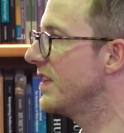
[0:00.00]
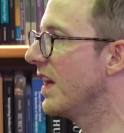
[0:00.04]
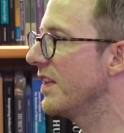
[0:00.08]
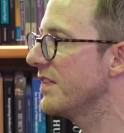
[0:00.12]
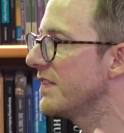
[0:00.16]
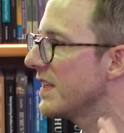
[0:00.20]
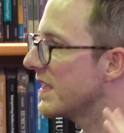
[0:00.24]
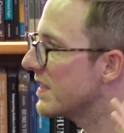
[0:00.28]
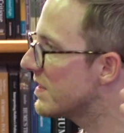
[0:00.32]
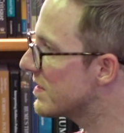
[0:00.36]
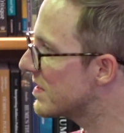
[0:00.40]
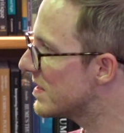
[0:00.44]

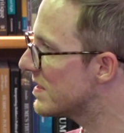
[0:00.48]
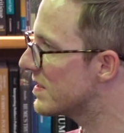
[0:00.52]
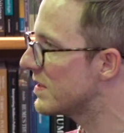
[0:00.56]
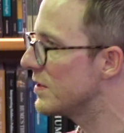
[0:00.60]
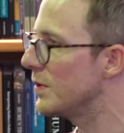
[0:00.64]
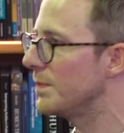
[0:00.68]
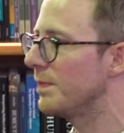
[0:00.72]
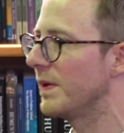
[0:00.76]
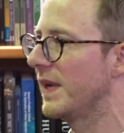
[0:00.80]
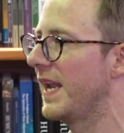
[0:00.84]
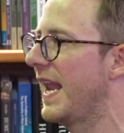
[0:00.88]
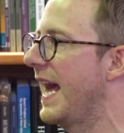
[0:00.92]
nothing
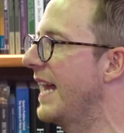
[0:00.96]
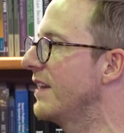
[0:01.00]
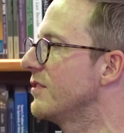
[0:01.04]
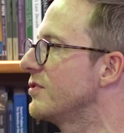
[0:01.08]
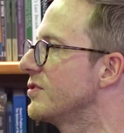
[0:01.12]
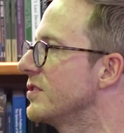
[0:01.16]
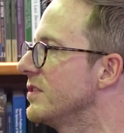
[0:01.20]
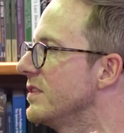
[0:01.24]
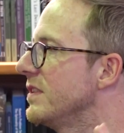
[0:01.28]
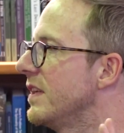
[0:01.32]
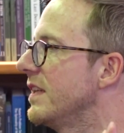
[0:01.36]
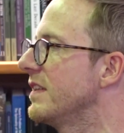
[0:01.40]

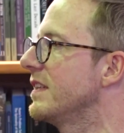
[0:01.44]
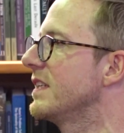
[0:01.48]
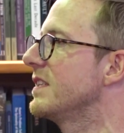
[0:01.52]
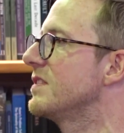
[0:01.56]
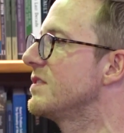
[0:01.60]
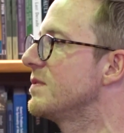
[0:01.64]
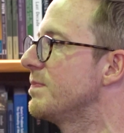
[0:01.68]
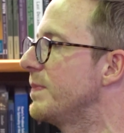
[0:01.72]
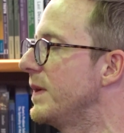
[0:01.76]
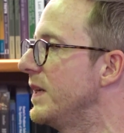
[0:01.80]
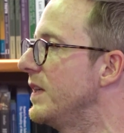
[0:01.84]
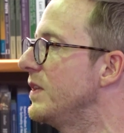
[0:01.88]
supernatural, nothing
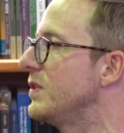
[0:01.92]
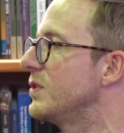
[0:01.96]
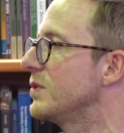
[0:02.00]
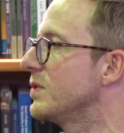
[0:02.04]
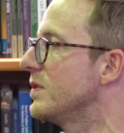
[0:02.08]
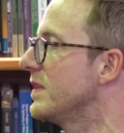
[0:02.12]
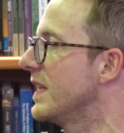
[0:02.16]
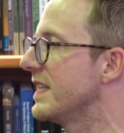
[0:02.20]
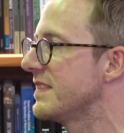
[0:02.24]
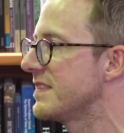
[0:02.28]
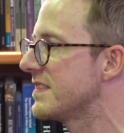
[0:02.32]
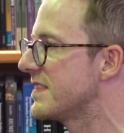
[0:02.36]

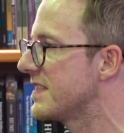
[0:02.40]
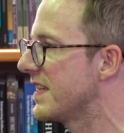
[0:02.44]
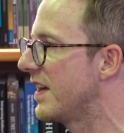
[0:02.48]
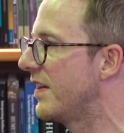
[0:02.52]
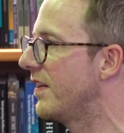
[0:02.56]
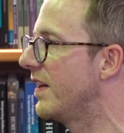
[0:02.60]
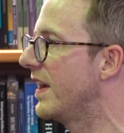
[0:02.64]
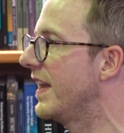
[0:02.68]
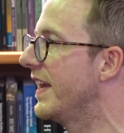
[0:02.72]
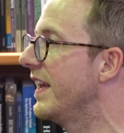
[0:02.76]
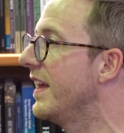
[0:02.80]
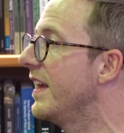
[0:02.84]
spiritual
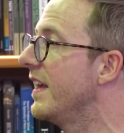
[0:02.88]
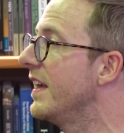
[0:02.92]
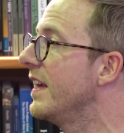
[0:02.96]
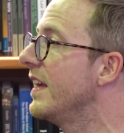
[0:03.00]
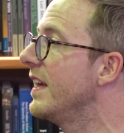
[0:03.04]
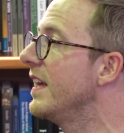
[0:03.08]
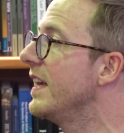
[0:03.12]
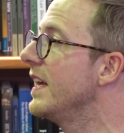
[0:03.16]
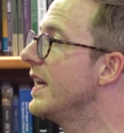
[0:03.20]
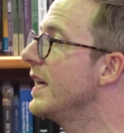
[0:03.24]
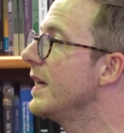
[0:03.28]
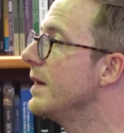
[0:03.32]
necessarily.
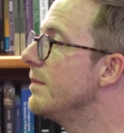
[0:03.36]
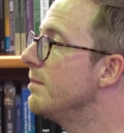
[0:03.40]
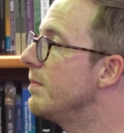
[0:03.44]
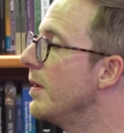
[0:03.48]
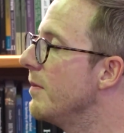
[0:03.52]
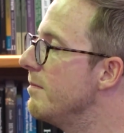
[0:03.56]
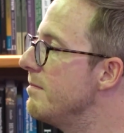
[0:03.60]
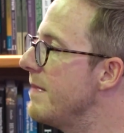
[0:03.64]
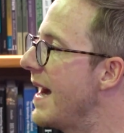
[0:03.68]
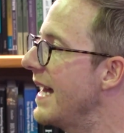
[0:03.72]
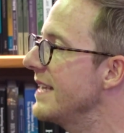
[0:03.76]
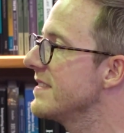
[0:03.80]

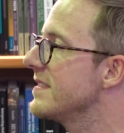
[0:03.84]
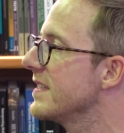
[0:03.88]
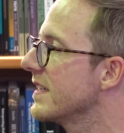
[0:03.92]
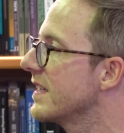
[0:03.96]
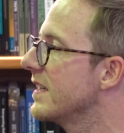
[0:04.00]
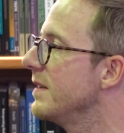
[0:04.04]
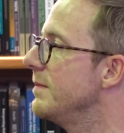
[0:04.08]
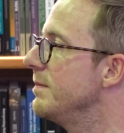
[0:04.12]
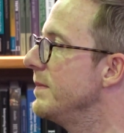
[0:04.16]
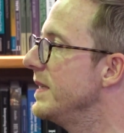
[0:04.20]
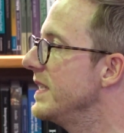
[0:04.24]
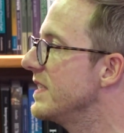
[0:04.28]
But matter
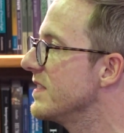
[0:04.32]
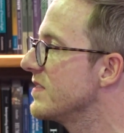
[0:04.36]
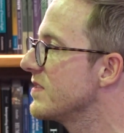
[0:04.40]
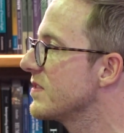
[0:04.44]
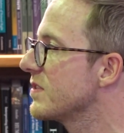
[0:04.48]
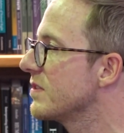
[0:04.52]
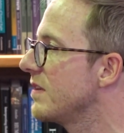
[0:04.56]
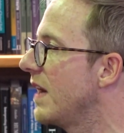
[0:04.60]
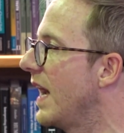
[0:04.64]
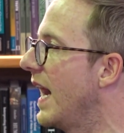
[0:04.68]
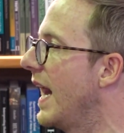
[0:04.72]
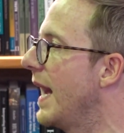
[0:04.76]
can be
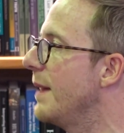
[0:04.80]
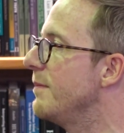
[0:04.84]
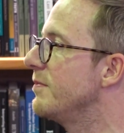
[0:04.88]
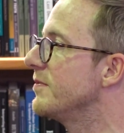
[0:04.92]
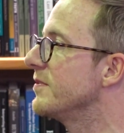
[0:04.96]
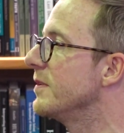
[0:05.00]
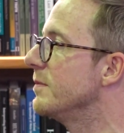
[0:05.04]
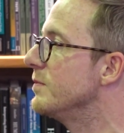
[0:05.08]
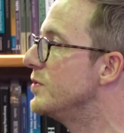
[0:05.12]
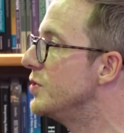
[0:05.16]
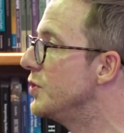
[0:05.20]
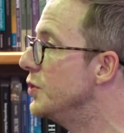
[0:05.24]
described
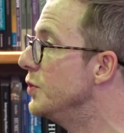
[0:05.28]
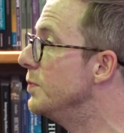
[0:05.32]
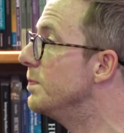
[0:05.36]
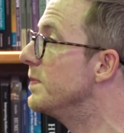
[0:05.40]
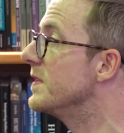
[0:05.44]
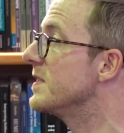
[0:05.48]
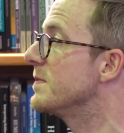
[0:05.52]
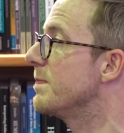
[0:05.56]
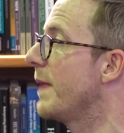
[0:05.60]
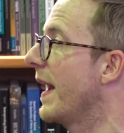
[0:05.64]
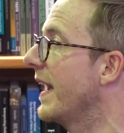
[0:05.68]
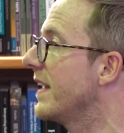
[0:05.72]
from two
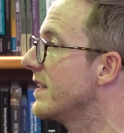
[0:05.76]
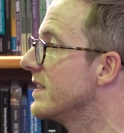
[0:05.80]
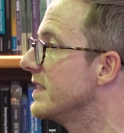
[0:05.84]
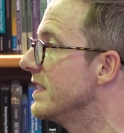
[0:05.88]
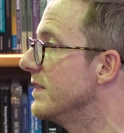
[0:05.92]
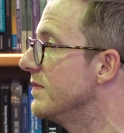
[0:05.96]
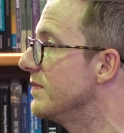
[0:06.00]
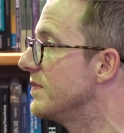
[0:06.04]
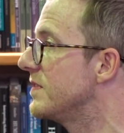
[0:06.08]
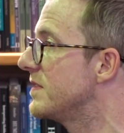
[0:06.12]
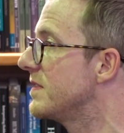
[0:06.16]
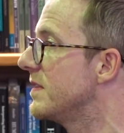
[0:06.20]

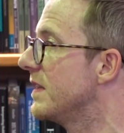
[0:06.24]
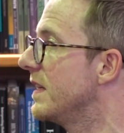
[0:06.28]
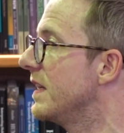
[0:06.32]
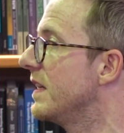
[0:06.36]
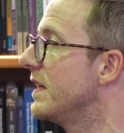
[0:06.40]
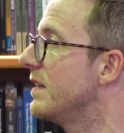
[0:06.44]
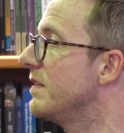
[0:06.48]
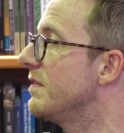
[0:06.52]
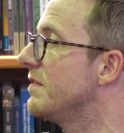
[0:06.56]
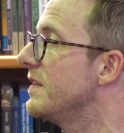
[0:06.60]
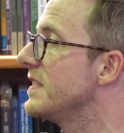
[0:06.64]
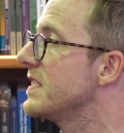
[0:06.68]
perspectives.
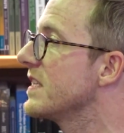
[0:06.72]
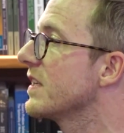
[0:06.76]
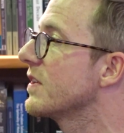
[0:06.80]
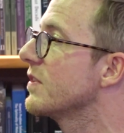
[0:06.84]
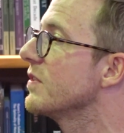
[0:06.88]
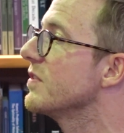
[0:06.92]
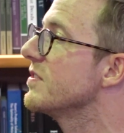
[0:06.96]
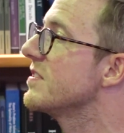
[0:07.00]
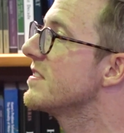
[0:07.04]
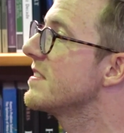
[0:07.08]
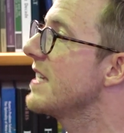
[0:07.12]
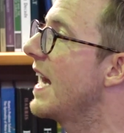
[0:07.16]

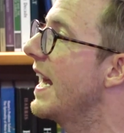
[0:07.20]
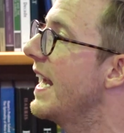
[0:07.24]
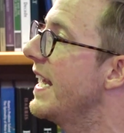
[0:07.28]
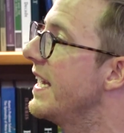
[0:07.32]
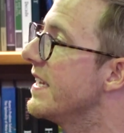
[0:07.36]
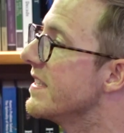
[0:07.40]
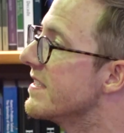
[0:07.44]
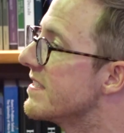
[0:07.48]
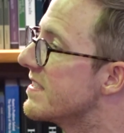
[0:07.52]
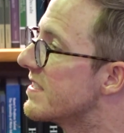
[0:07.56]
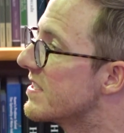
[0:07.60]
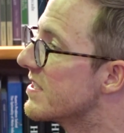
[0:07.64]
Physical
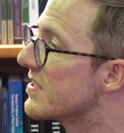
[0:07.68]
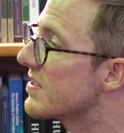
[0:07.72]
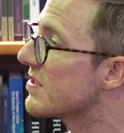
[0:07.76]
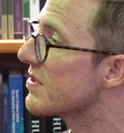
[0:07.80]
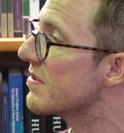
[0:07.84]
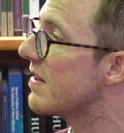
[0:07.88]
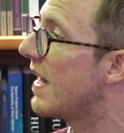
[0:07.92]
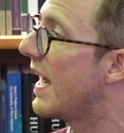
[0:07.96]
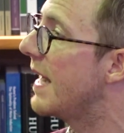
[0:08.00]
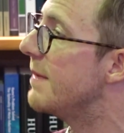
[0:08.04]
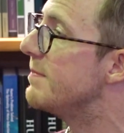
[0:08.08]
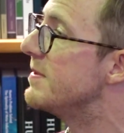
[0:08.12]
science
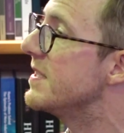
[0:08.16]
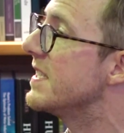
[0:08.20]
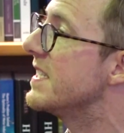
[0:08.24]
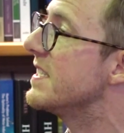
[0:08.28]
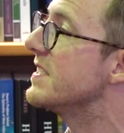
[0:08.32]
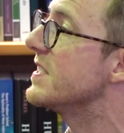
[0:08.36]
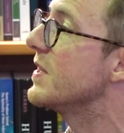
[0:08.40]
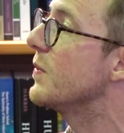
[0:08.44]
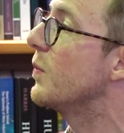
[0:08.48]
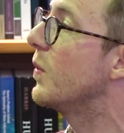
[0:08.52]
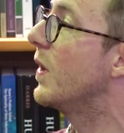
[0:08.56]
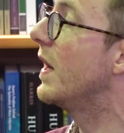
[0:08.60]
describes it,
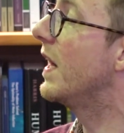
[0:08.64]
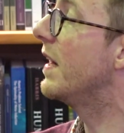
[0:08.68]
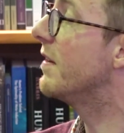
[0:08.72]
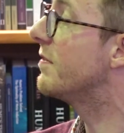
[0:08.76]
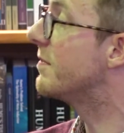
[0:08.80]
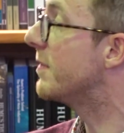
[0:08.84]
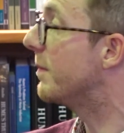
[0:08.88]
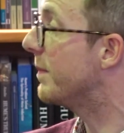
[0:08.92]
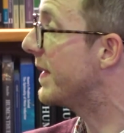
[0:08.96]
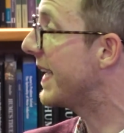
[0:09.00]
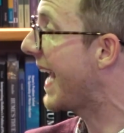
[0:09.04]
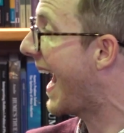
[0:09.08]
as it were,
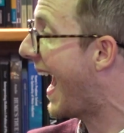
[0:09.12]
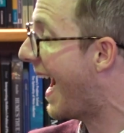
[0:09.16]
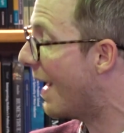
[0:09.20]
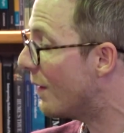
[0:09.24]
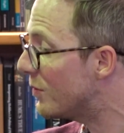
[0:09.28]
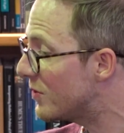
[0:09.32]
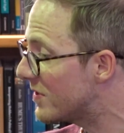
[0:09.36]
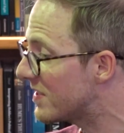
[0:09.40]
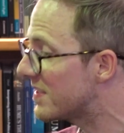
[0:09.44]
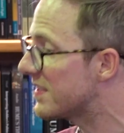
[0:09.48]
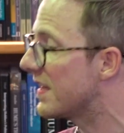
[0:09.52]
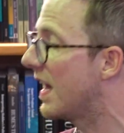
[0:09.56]
from the
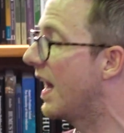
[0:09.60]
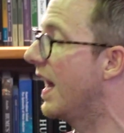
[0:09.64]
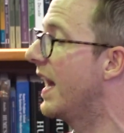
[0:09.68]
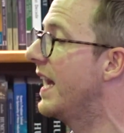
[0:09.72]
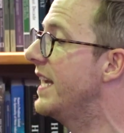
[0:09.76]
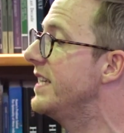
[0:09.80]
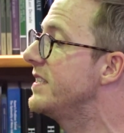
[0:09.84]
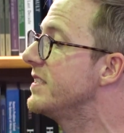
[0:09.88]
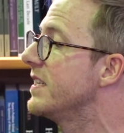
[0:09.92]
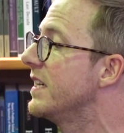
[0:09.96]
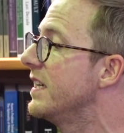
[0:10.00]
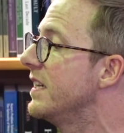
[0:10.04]

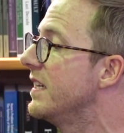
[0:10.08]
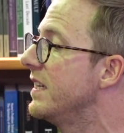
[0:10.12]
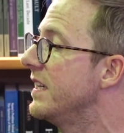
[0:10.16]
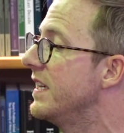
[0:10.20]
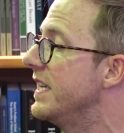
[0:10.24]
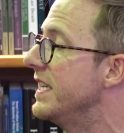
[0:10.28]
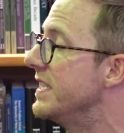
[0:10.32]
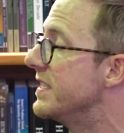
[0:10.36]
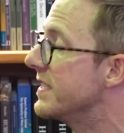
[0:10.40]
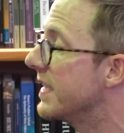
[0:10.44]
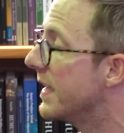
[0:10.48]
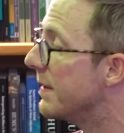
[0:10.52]
outside
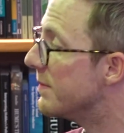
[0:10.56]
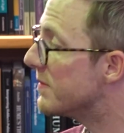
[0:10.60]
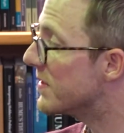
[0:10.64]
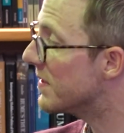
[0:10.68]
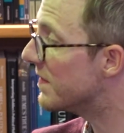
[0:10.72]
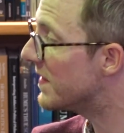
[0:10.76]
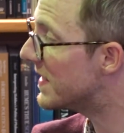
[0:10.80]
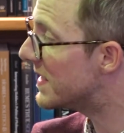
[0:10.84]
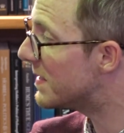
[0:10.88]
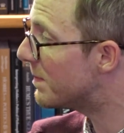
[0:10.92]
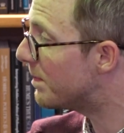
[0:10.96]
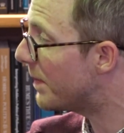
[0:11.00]
in terms
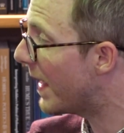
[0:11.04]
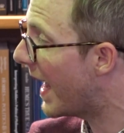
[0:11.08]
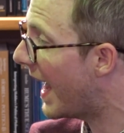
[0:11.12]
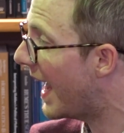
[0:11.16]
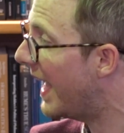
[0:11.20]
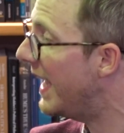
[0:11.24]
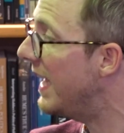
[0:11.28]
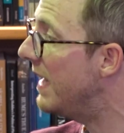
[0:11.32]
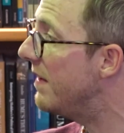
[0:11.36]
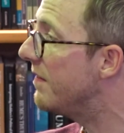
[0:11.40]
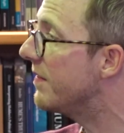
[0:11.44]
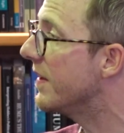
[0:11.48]
of its
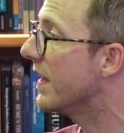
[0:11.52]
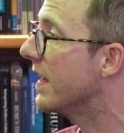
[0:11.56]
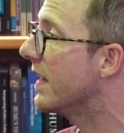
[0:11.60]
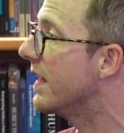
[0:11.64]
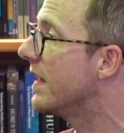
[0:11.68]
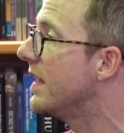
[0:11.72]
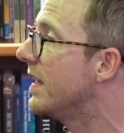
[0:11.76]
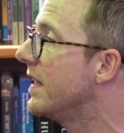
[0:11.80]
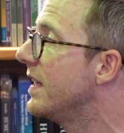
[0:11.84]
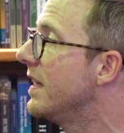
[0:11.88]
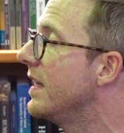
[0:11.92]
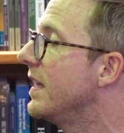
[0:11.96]

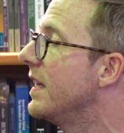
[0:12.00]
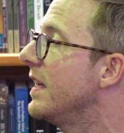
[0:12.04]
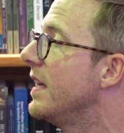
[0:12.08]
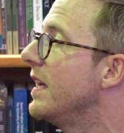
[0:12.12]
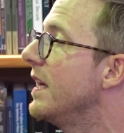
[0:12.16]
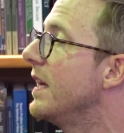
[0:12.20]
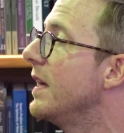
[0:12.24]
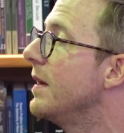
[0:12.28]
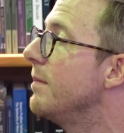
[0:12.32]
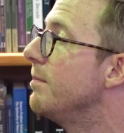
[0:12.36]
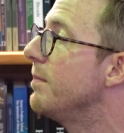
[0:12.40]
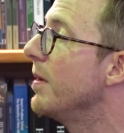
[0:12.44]
behavior,
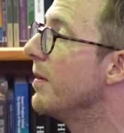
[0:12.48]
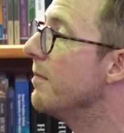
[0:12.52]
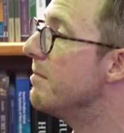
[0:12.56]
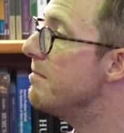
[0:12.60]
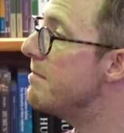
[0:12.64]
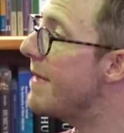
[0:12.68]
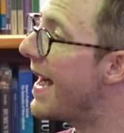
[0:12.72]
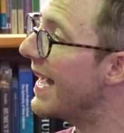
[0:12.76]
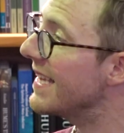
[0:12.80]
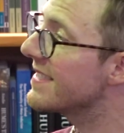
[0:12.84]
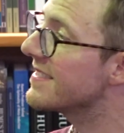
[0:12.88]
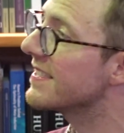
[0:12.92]
but
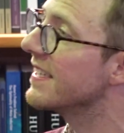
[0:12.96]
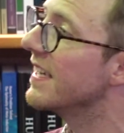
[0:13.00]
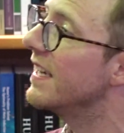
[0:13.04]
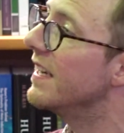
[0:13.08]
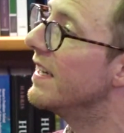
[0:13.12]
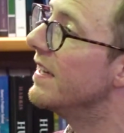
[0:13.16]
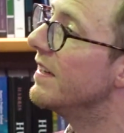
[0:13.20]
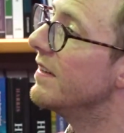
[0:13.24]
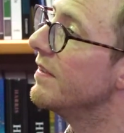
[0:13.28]
matter